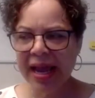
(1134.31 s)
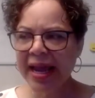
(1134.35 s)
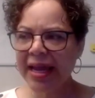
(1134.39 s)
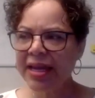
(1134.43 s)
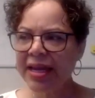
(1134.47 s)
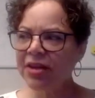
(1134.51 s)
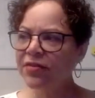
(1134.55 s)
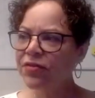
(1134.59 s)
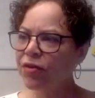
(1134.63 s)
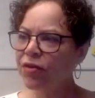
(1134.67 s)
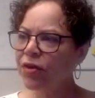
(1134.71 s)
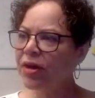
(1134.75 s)

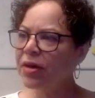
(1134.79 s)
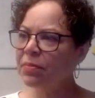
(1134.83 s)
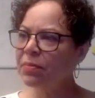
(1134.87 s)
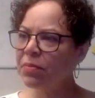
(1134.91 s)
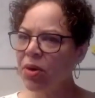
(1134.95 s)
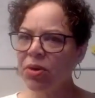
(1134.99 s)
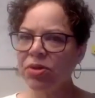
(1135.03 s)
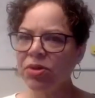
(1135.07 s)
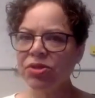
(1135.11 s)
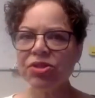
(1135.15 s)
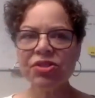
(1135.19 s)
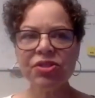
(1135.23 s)
And if your
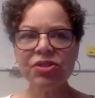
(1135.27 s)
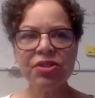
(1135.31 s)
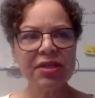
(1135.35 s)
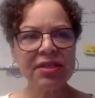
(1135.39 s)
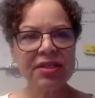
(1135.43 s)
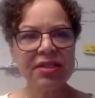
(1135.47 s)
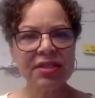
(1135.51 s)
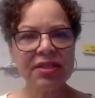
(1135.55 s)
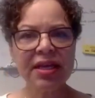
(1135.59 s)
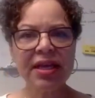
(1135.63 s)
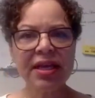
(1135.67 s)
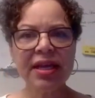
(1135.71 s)
emotions are
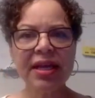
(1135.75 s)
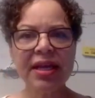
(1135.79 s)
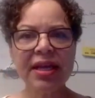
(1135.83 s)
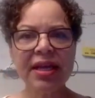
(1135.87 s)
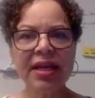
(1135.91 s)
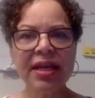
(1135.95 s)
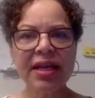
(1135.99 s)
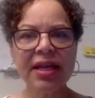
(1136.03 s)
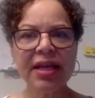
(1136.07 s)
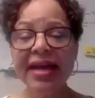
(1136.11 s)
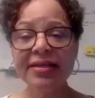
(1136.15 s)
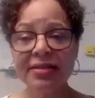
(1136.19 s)
saying,
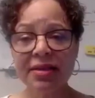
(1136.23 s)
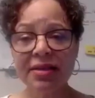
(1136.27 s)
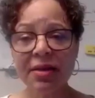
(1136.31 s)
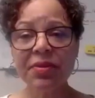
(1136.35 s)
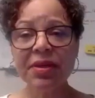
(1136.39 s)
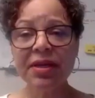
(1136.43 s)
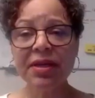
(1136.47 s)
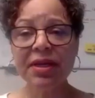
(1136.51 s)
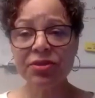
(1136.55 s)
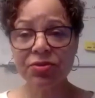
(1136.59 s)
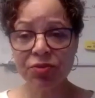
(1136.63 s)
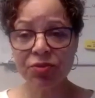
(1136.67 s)
hey,
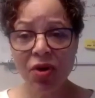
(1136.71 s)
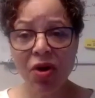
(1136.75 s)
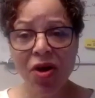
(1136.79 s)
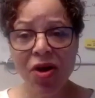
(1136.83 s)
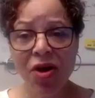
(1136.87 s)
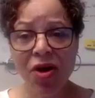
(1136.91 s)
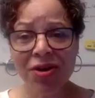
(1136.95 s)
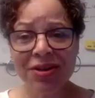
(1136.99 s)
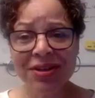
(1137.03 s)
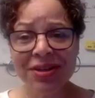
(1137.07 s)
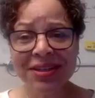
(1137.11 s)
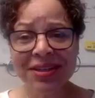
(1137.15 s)
something is
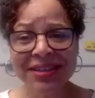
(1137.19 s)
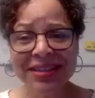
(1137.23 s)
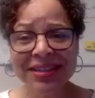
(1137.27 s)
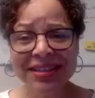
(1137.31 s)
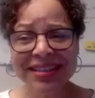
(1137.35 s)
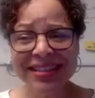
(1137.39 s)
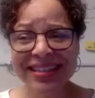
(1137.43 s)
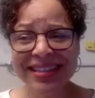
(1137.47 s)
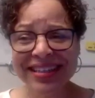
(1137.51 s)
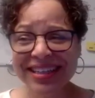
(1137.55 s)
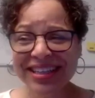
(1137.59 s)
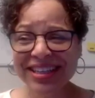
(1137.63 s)
wrong,
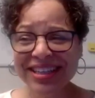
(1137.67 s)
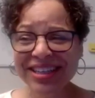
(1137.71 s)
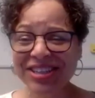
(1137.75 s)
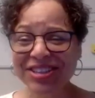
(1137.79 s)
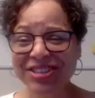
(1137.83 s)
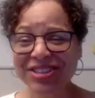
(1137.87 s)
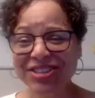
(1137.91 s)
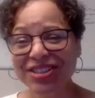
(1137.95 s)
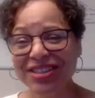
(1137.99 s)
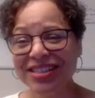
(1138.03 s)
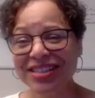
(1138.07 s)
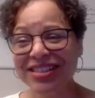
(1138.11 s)

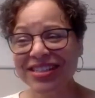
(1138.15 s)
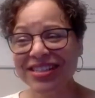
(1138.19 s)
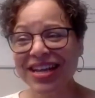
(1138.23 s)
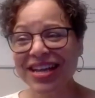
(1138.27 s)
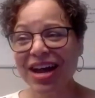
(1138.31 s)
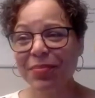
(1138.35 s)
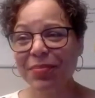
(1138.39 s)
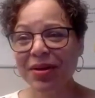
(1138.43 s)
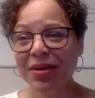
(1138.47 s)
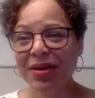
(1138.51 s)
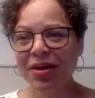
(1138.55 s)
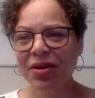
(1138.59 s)
you should
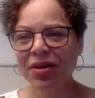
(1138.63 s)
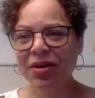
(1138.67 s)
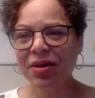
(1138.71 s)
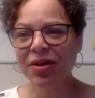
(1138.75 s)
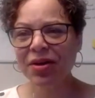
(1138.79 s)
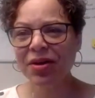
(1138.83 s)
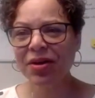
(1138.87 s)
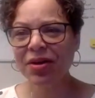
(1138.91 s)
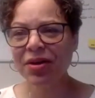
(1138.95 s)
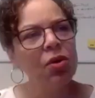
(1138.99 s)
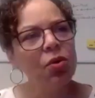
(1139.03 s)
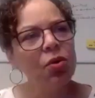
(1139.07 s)
stop and go,
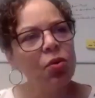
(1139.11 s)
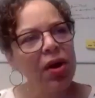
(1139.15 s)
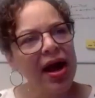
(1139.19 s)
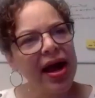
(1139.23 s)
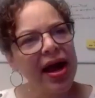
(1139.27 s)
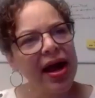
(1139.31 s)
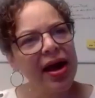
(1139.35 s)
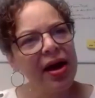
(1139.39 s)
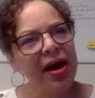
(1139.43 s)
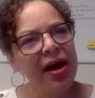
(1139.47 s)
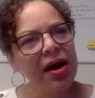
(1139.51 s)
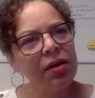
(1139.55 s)

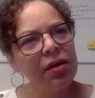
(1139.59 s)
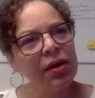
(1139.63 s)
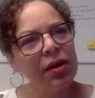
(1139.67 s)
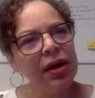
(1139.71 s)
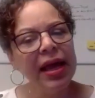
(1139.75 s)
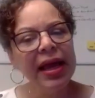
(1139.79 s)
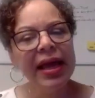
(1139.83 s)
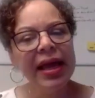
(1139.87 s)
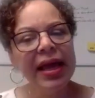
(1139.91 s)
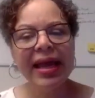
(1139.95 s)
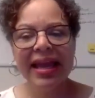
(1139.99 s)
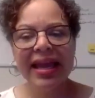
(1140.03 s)
wow,
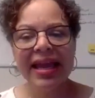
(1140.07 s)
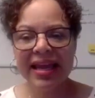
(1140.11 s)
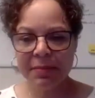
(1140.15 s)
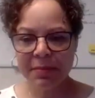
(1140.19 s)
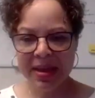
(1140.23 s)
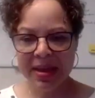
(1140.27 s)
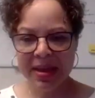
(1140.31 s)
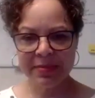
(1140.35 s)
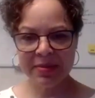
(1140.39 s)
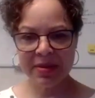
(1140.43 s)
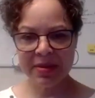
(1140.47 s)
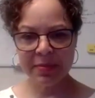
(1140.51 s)
it
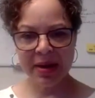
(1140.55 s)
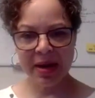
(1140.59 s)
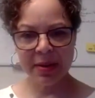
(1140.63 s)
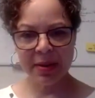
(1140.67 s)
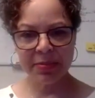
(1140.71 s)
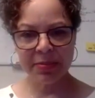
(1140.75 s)
may be my